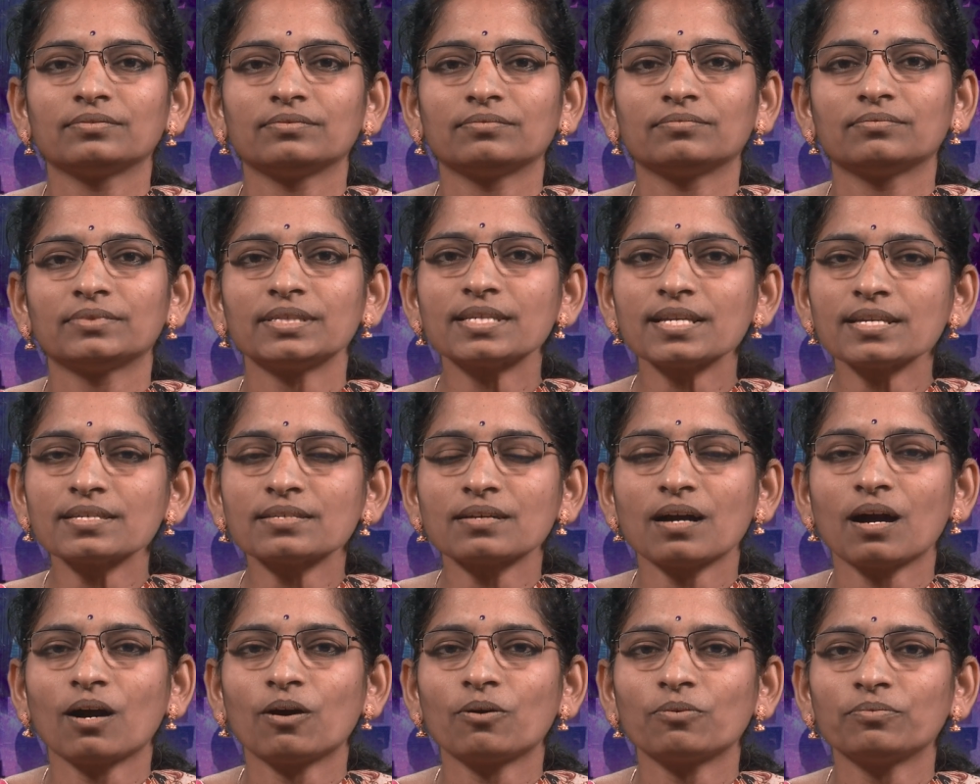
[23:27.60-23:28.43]
This is
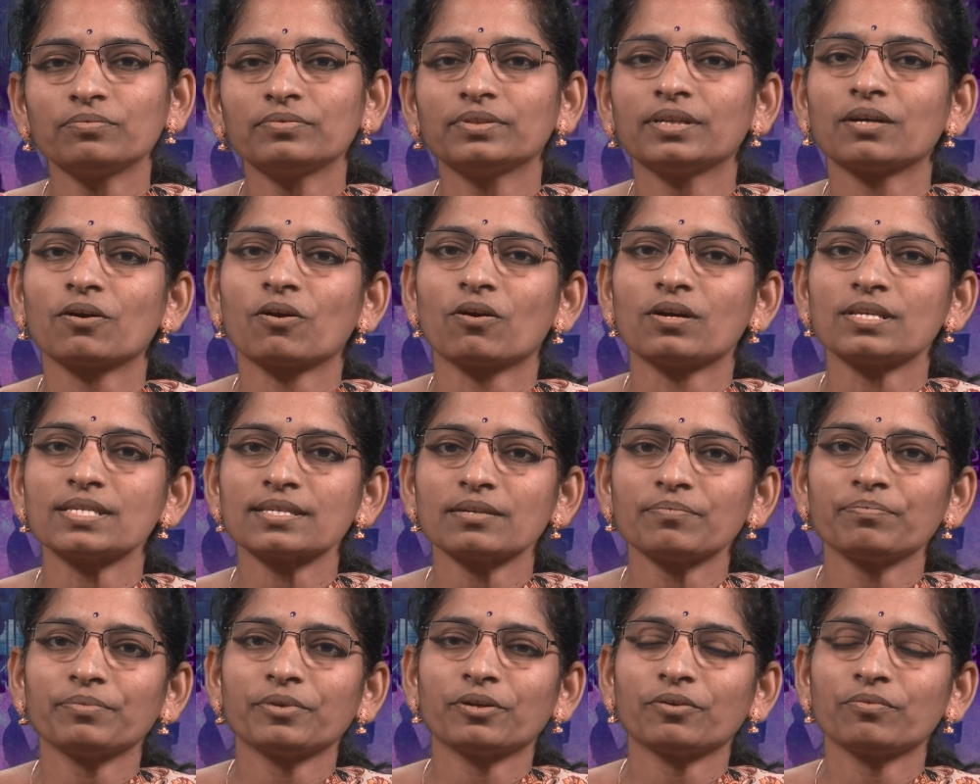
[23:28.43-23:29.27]
how the
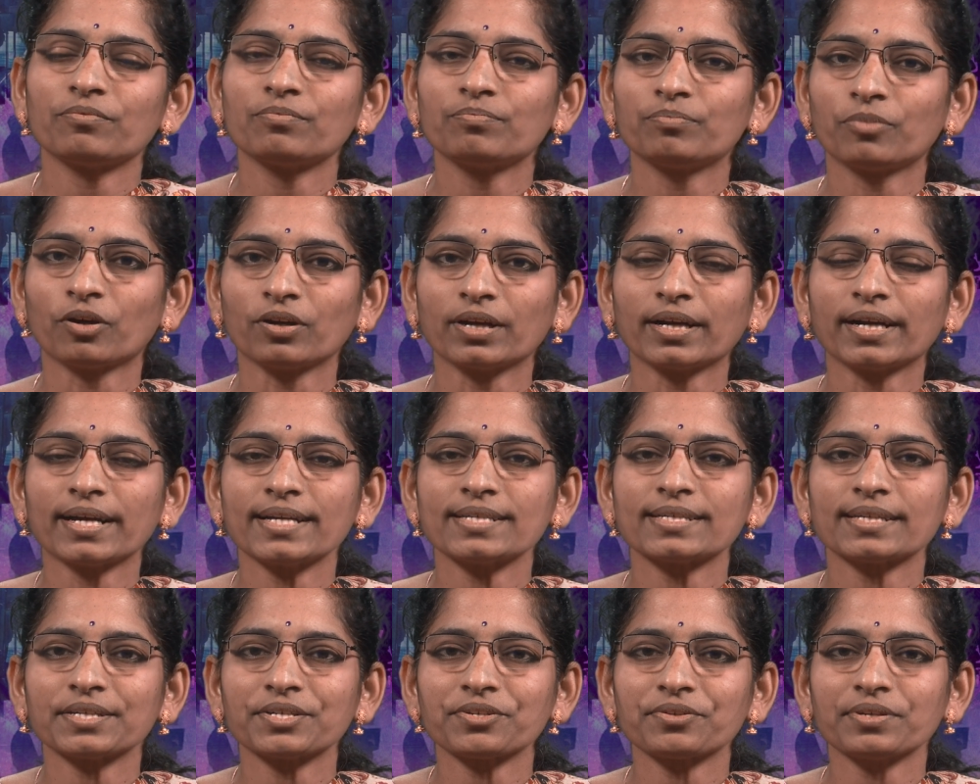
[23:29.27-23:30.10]
concept of
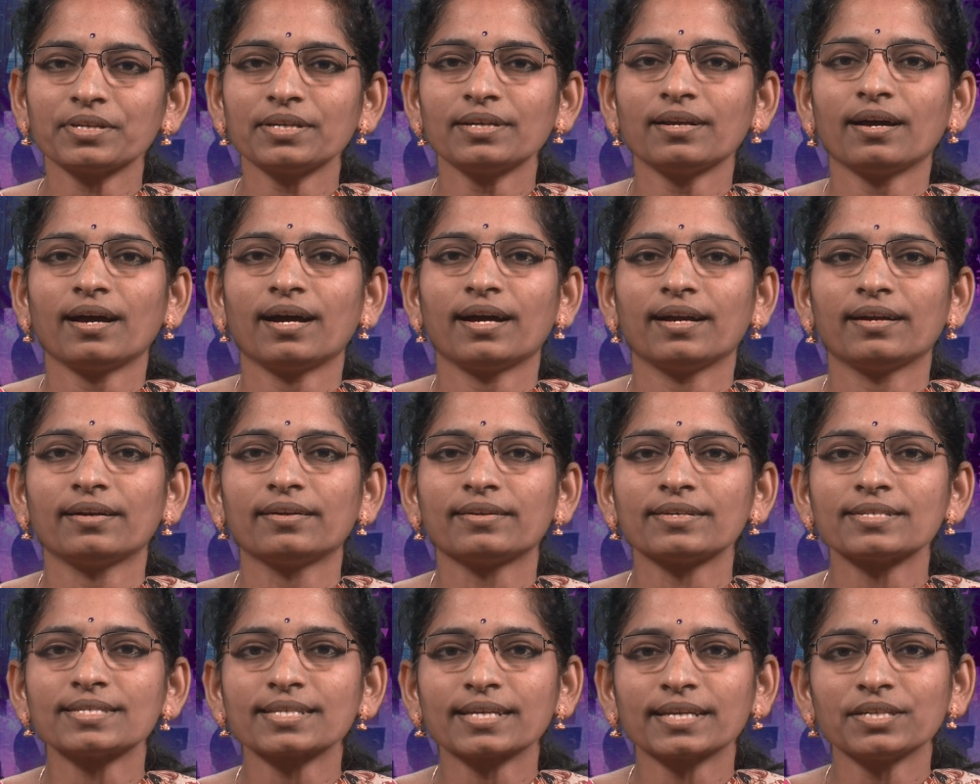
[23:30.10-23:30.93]
polarization and
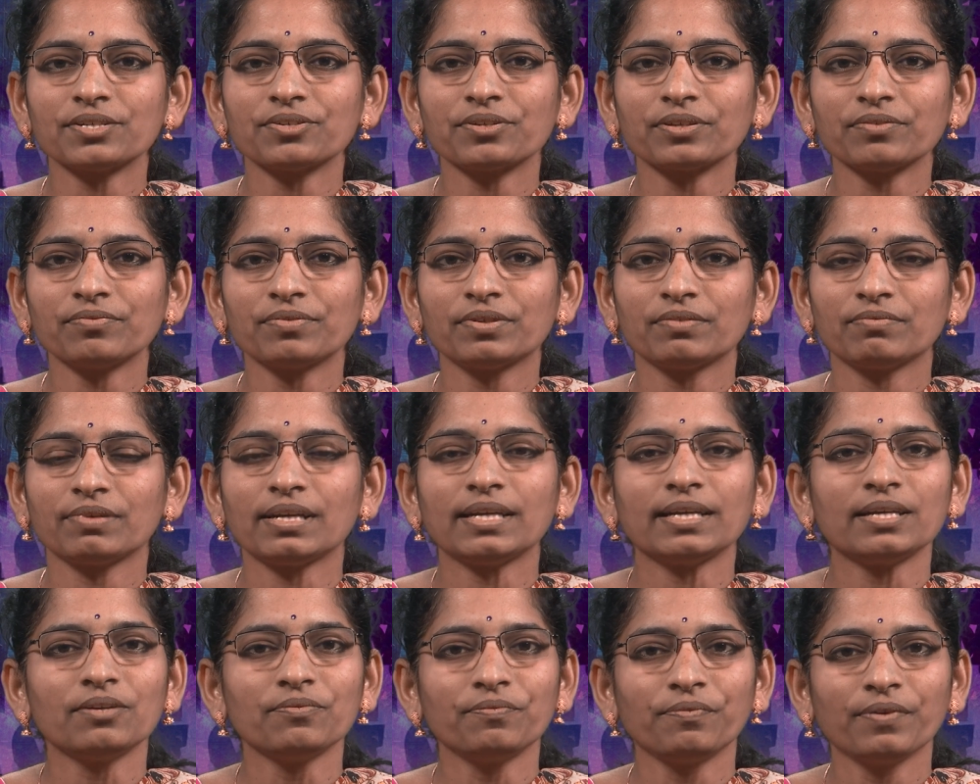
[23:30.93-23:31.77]
risky shift will
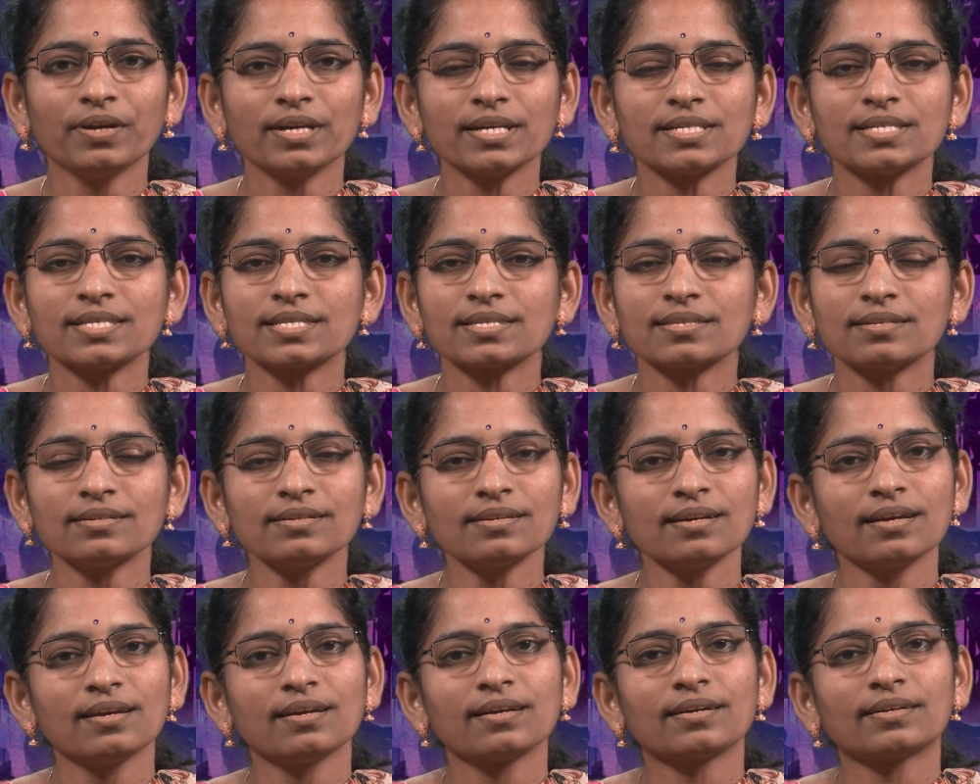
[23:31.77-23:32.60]
influence the
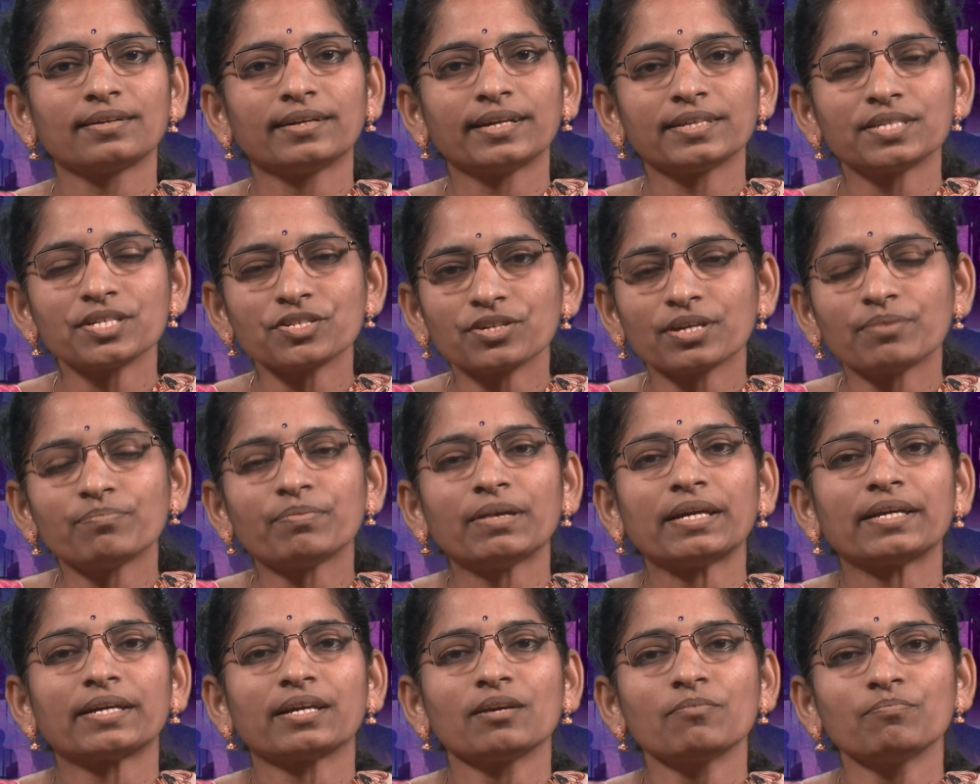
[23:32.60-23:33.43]
decision
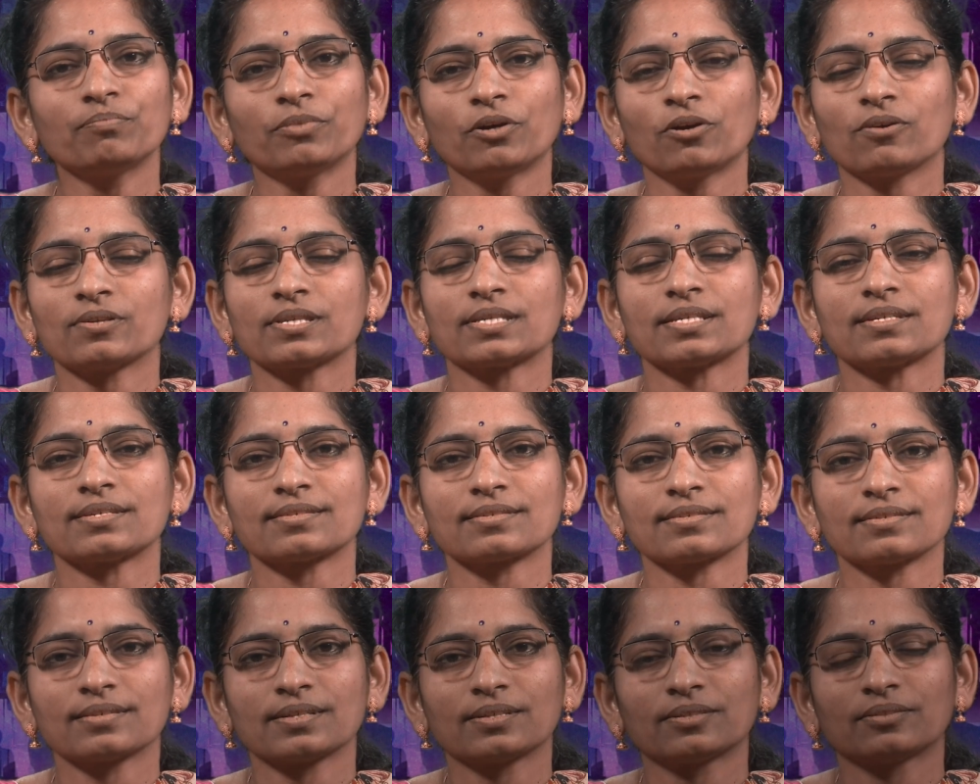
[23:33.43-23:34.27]
making
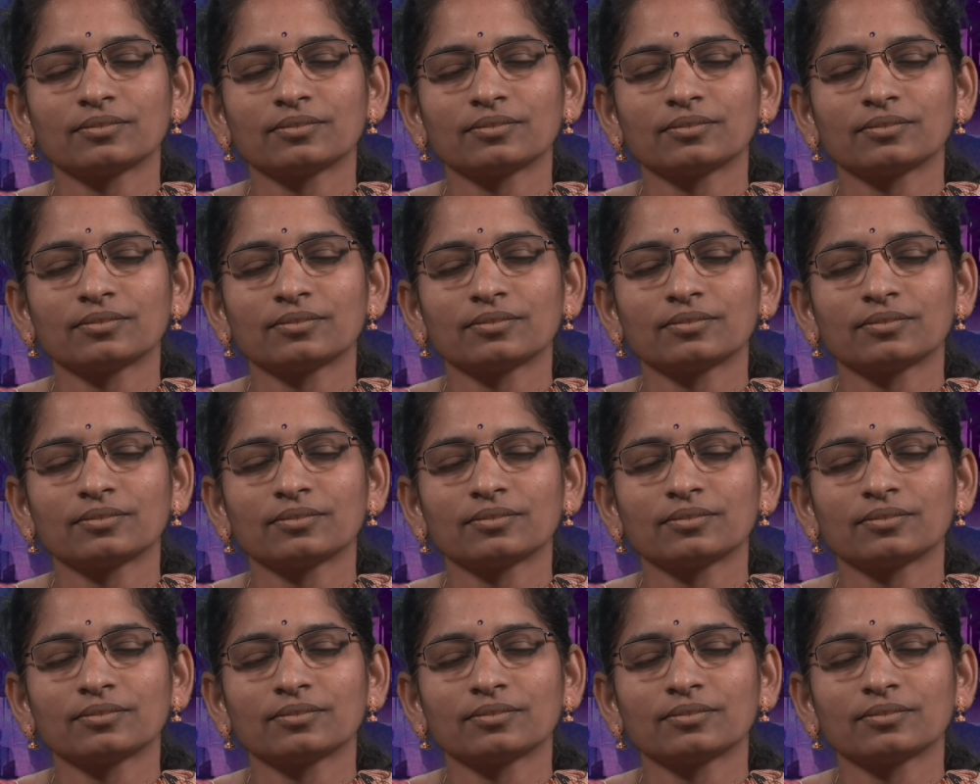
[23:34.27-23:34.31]
process.